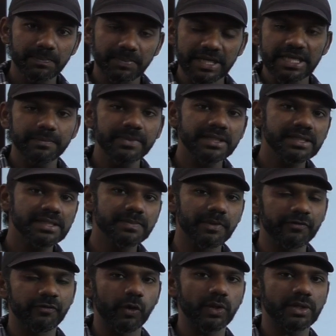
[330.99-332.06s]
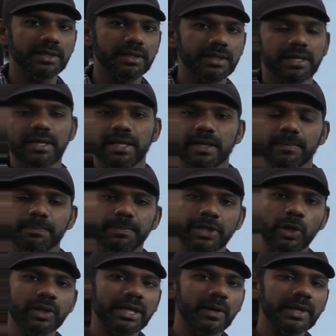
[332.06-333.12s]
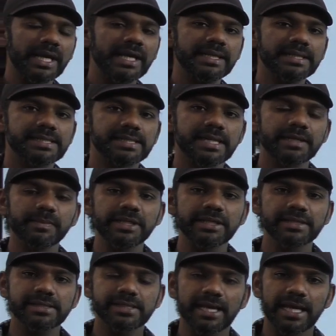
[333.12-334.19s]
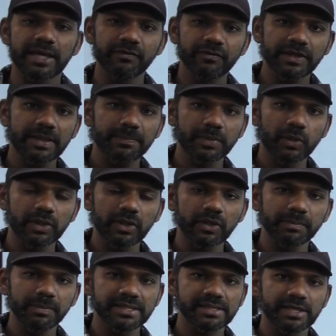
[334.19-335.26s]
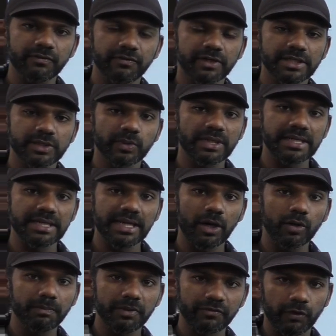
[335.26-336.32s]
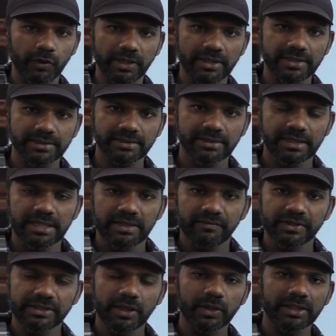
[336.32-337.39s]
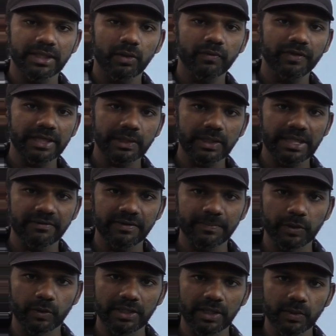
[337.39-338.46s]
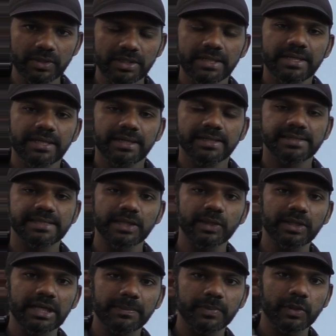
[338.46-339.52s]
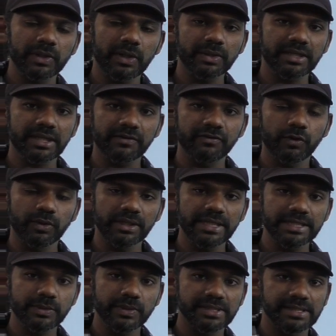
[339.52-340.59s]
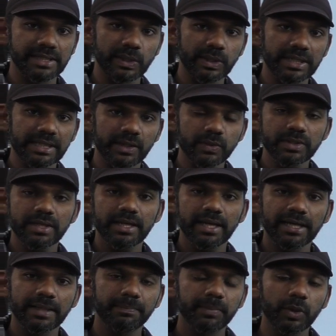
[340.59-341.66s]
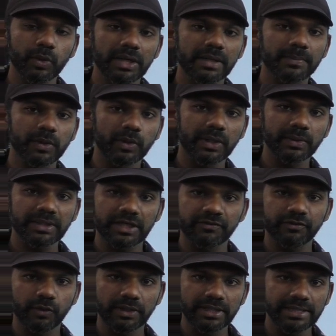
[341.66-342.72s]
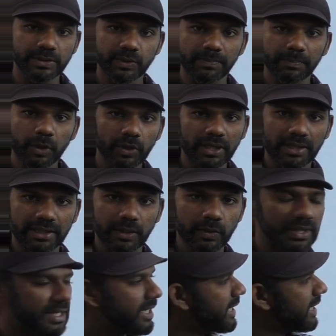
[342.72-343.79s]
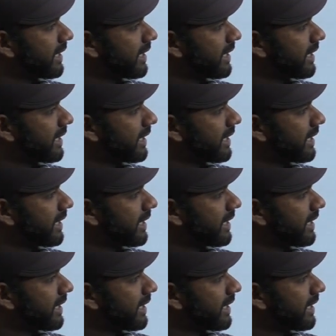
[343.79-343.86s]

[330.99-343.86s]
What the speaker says: Pre means before. Pronoun antecedent means every pronoun must refer to a noun before it. Without noun, we cannot have a pronoun. A singular pronoun can refer only to a singular noun, and a plural pronoun can refer only to a plural noun.